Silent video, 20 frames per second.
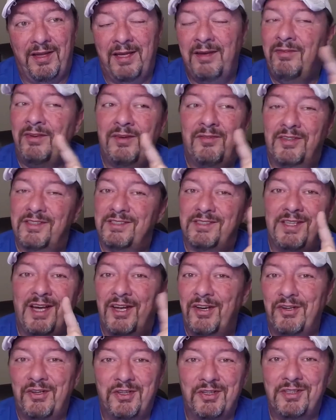even if it's
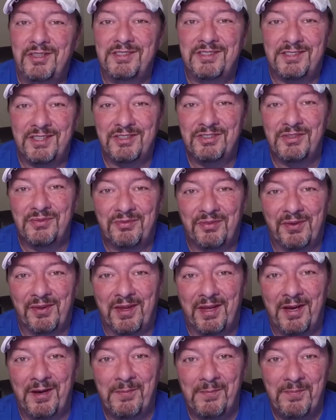not a good decision for
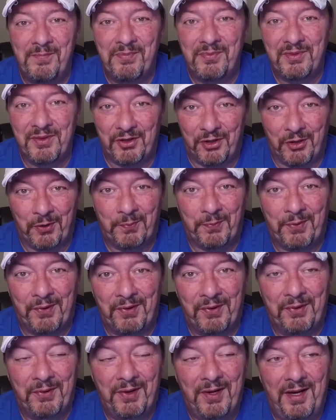them,
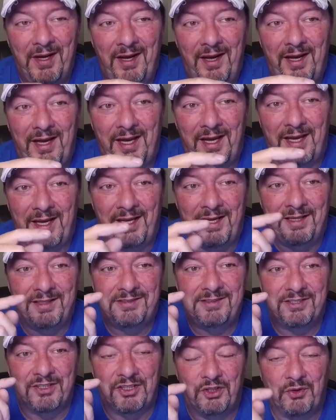GoPro,
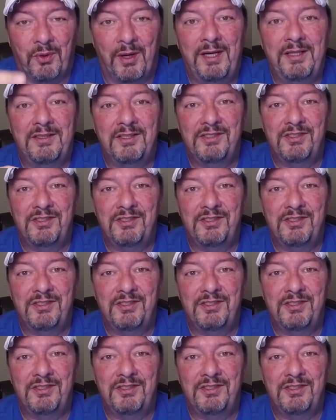it's a great